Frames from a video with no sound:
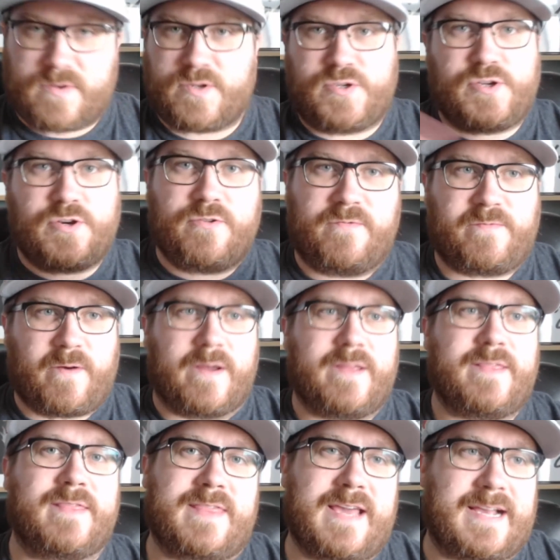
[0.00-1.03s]
do
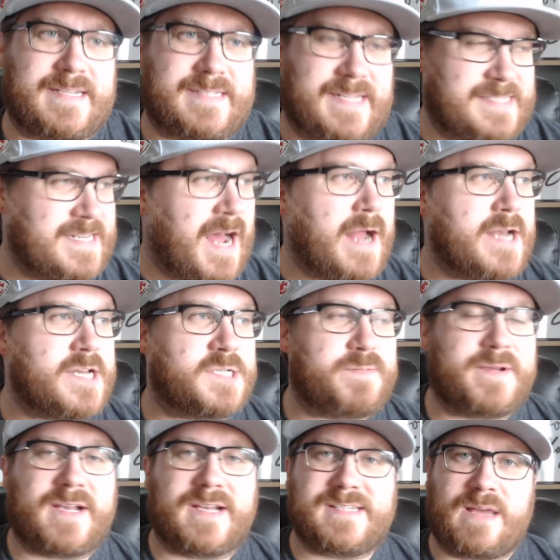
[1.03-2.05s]
fun things? It's not just
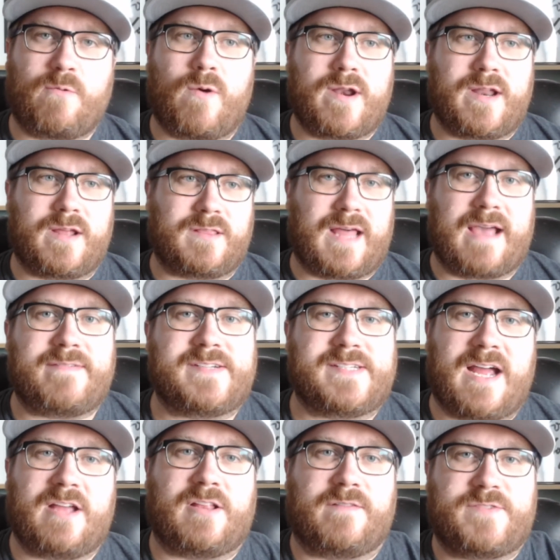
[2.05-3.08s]
because they want a
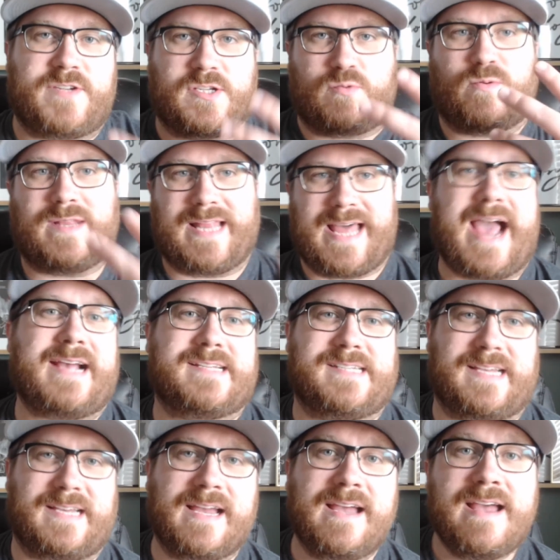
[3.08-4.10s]
lifestyle of just
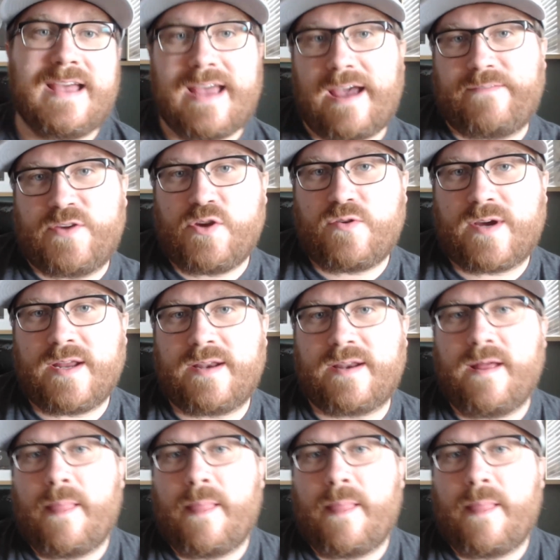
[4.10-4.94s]
relaxing. If you can